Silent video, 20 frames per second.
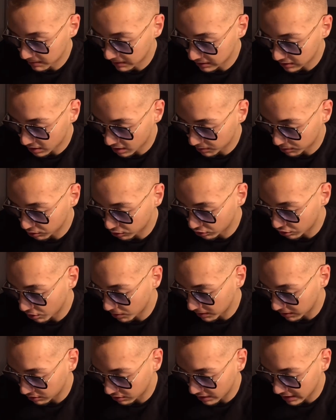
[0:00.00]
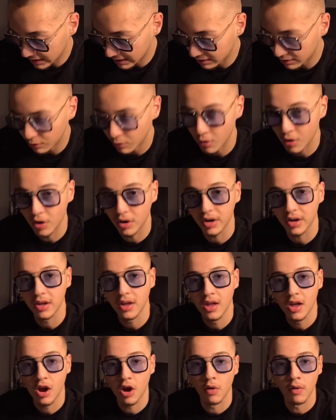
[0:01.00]
be time consuming, so I need to work
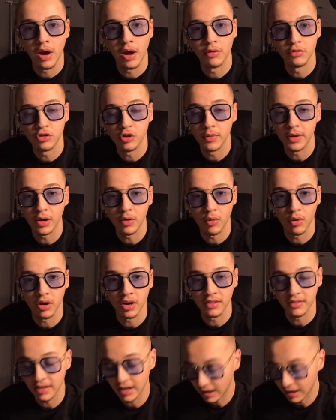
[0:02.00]
around doing quality